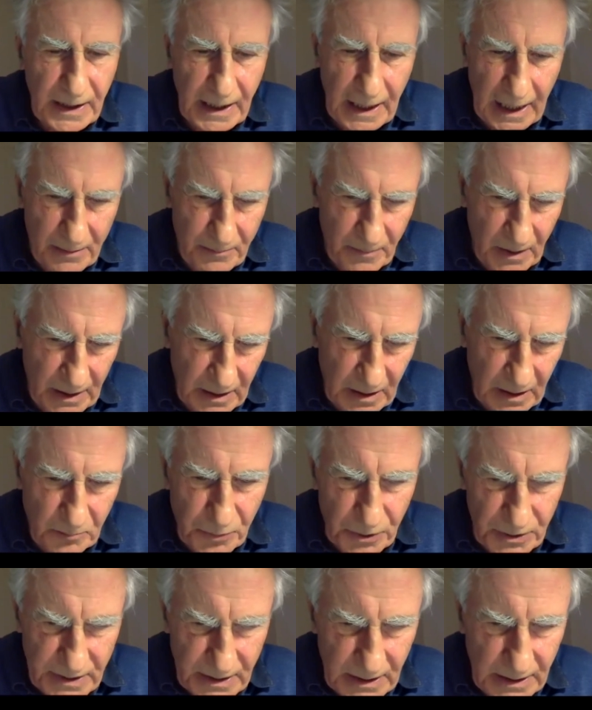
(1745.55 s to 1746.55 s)
came in
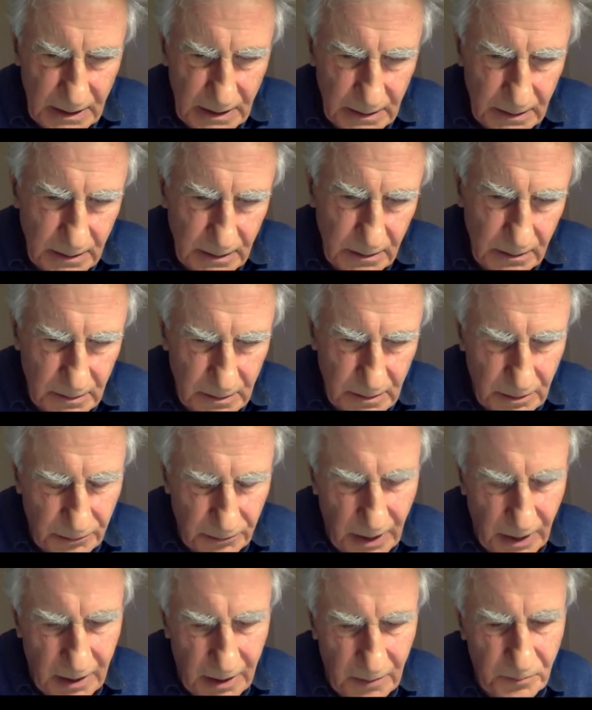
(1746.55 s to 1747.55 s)
and proceeded to
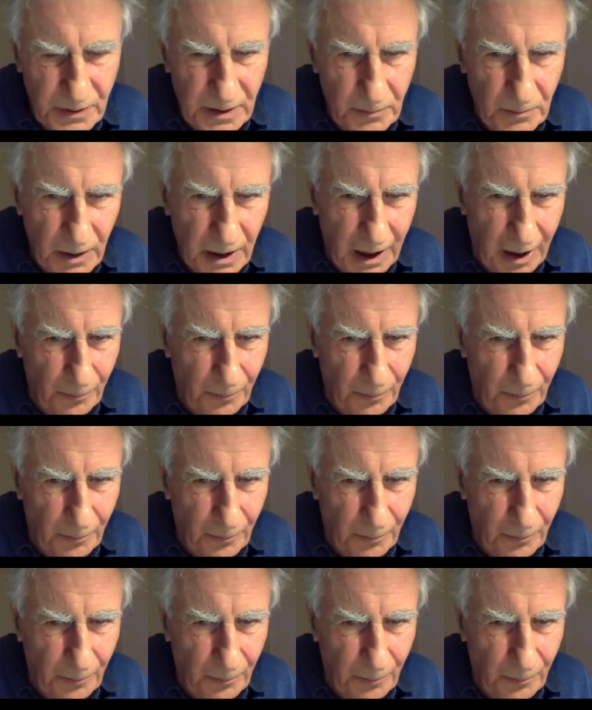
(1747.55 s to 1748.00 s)
round people